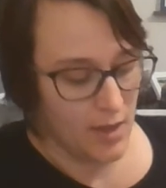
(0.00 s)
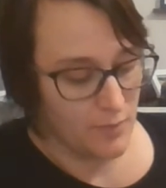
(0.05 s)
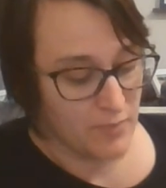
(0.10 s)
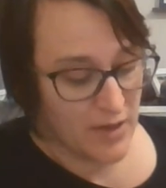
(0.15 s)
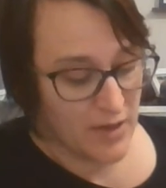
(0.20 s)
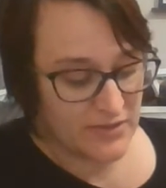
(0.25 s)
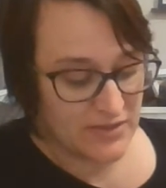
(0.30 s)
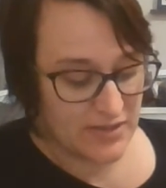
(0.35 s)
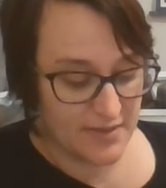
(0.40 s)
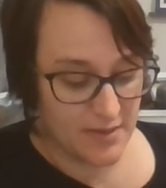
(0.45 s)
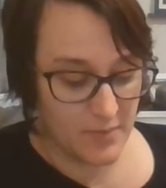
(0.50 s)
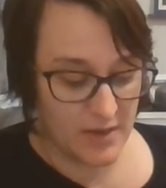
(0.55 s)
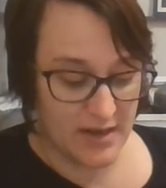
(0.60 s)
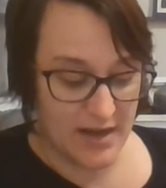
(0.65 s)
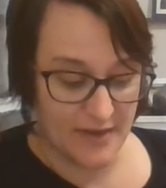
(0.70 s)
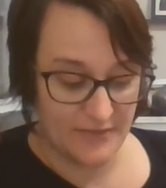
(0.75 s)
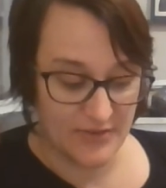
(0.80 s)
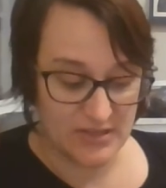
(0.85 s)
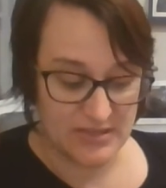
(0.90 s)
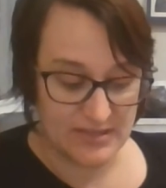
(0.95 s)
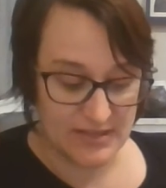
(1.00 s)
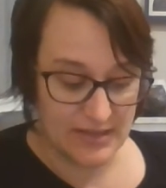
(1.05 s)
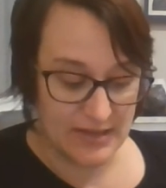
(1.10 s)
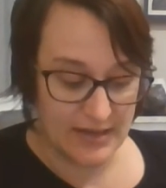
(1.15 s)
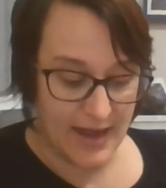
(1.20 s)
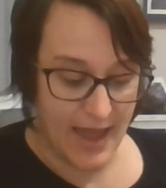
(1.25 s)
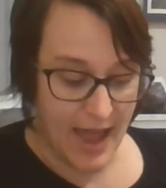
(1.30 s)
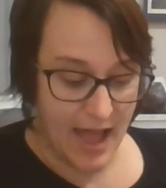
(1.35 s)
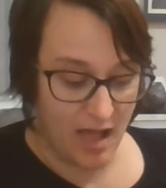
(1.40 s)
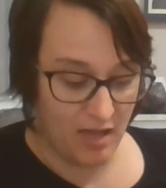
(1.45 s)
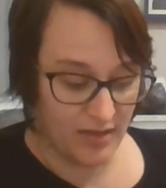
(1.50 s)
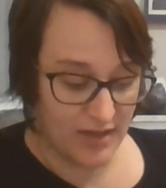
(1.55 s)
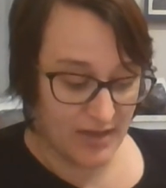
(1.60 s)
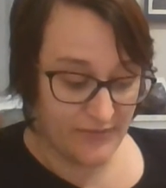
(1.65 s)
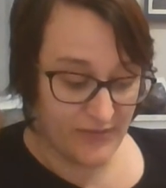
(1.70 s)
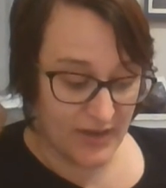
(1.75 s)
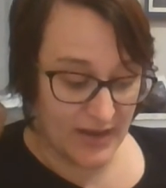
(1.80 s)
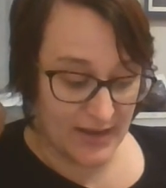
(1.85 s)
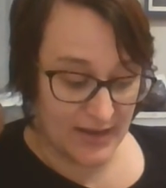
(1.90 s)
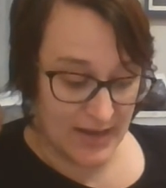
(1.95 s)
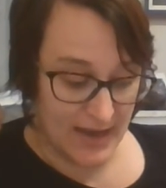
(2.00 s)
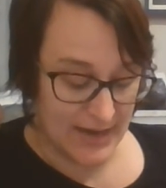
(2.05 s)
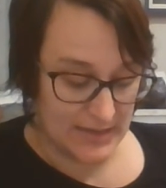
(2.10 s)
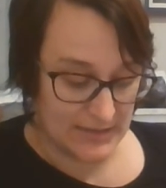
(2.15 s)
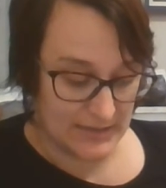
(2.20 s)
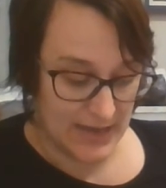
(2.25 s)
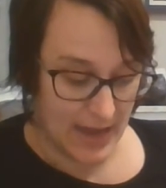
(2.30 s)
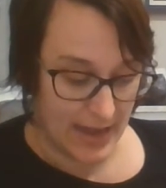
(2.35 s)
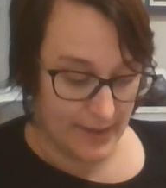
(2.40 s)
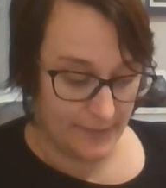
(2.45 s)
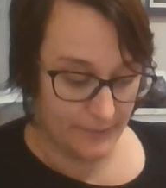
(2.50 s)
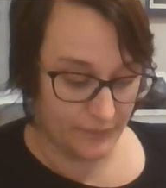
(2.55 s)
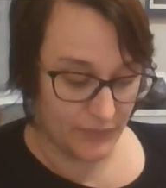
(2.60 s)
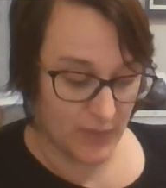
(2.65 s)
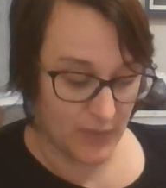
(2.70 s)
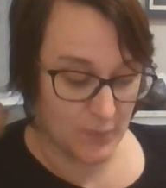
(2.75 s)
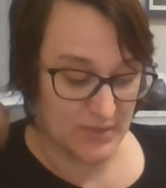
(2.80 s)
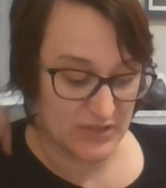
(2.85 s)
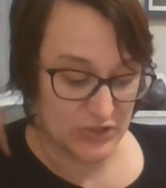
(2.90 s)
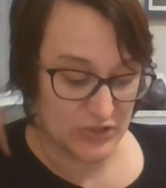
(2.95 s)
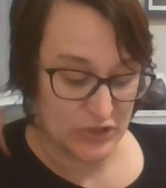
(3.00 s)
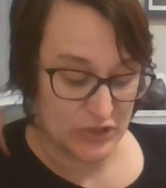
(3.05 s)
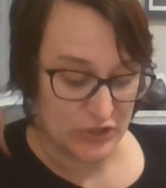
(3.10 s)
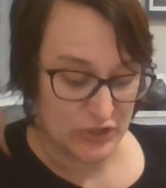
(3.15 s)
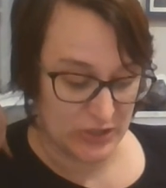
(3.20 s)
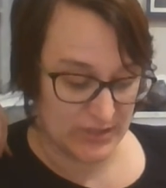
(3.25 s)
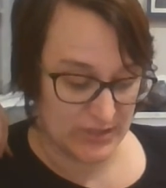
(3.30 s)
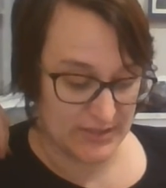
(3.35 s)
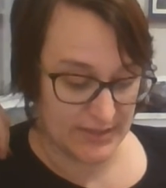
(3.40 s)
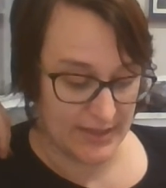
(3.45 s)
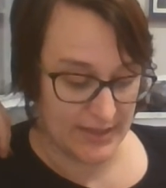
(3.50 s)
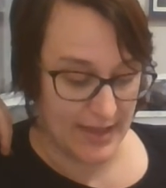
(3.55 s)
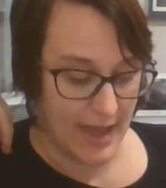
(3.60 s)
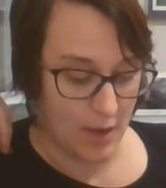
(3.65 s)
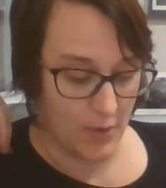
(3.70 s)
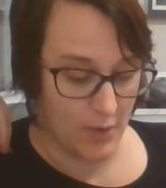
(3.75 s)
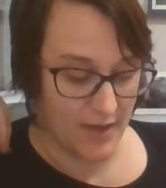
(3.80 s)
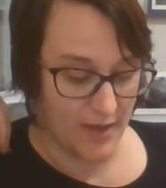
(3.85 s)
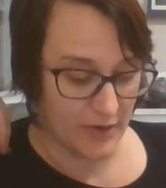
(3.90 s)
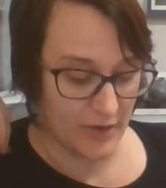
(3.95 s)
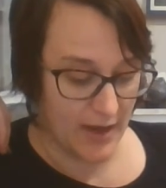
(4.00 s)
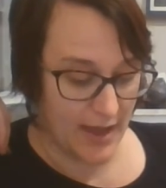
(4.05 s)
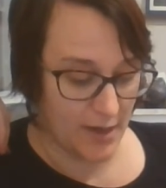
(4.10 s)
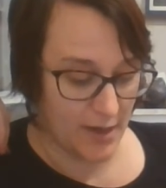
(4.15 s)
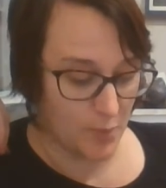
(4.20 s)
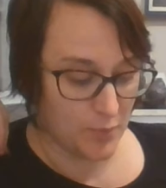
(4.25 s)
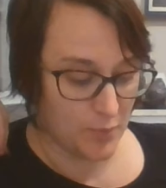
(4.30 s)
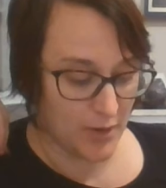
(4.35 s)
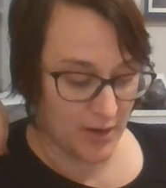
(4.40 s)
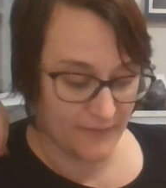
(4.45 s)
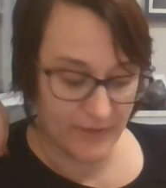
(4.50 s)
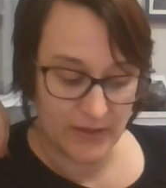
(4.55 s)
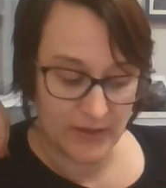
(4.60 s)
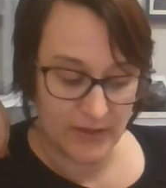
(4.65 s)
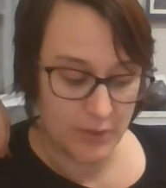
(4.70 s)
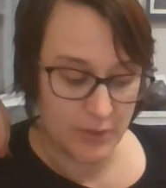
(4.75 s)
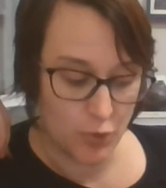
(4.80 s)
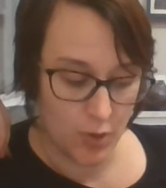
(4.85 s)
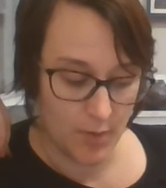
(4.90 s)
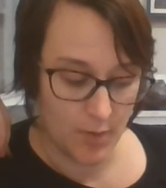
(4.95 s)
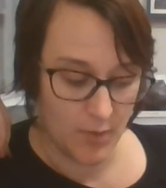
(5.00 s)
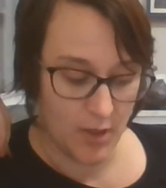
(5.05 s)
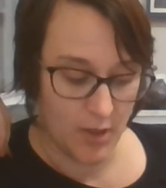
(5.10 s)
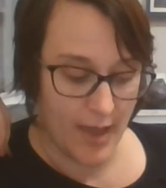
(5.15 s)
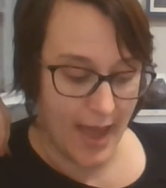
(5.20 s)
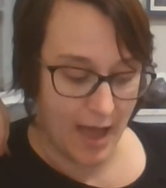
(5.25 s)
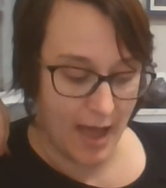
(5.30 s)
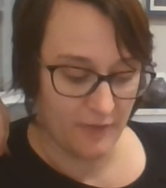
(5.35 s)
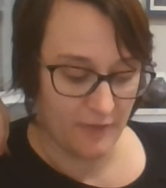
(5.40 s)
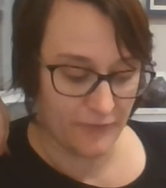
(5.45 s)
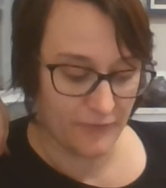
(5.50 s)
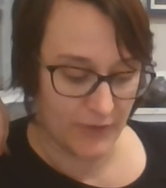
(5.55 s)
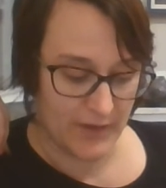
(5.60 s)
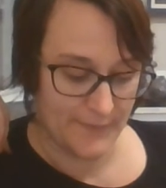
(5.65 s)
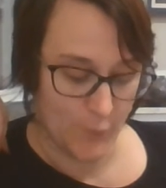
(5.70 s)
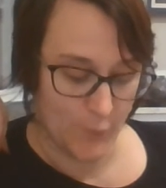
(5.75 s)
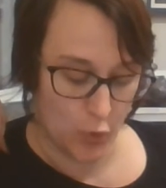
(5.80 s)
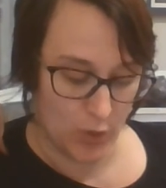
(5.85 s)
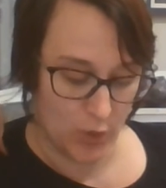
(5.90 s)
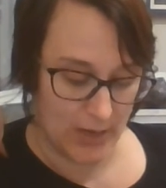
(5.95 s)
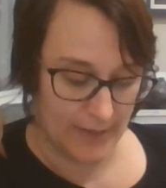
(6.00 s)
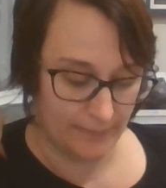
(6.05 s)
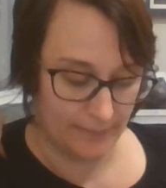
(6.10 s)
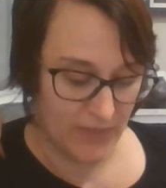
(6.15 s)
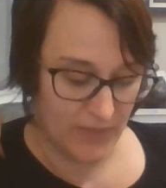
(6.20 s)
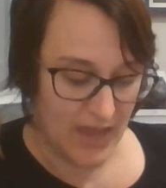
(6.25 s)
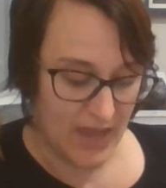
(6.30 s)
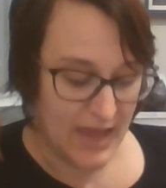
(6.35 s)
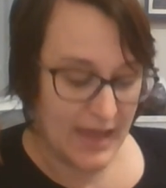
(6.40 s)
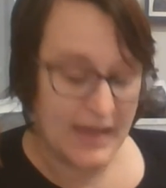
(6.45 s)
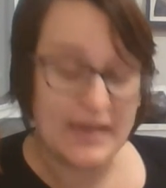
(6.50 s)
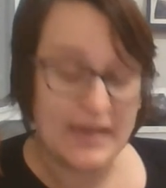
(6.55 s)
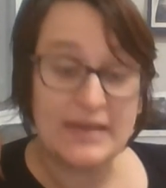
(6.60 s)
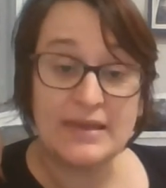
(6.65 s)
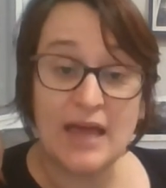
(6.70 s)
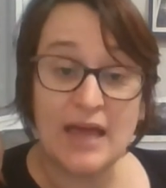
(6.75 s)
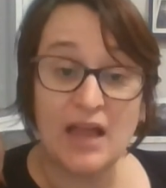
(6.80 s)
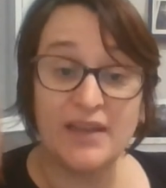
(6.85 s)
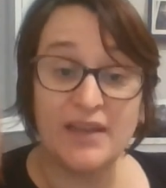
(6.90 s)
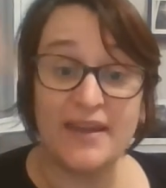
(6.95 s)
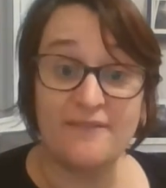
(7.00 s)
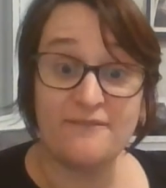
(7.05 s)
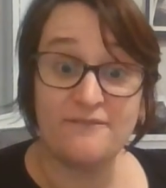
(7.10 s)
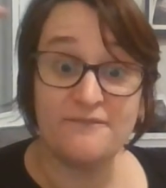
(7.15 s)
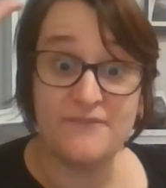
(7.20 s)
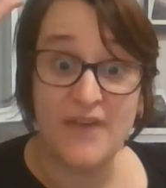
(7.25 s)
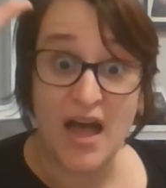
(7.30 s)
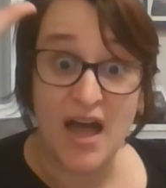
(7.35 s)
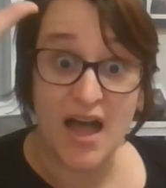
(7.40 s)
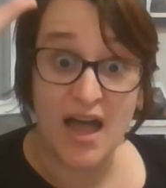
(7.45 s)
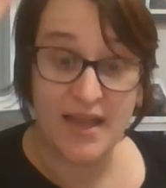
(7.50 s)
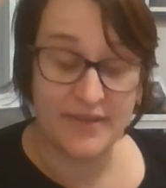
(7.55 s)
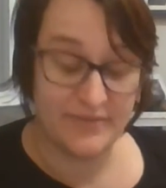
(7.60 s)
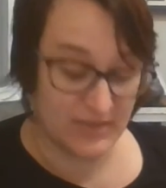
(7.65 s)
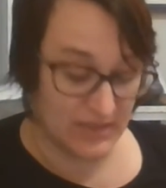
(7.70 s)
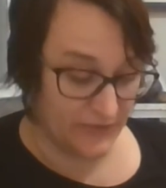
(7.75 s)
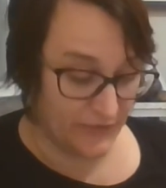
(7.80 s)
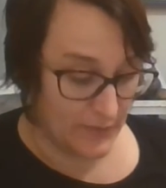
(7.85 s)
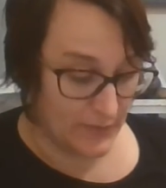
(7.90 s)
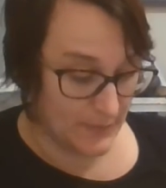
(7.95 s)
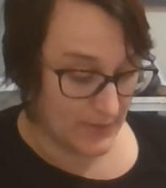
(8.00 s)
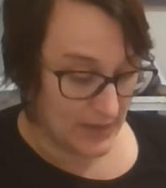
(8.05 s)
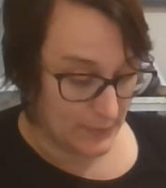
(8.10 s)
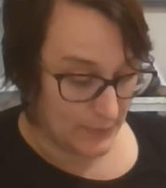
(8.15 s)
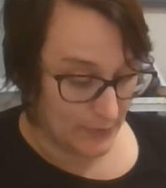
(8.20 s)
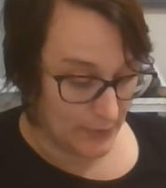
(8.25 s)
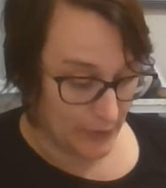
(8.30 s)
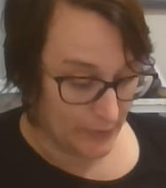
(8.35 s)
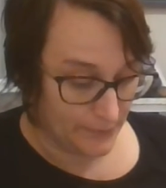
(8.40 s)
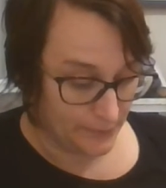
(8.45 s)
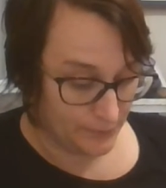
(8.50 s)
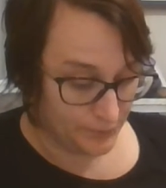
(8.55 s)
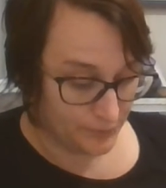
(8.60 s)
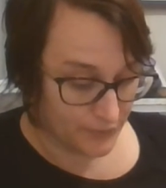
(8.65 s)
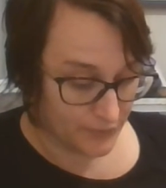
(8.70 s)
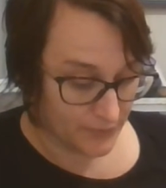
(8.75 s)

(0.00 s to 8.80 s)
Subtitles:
Most of them had never seen an owl even at nighttime. Mr. Dursley, however, had a perfectly normal owl-free morning. He yelled at 5 different people.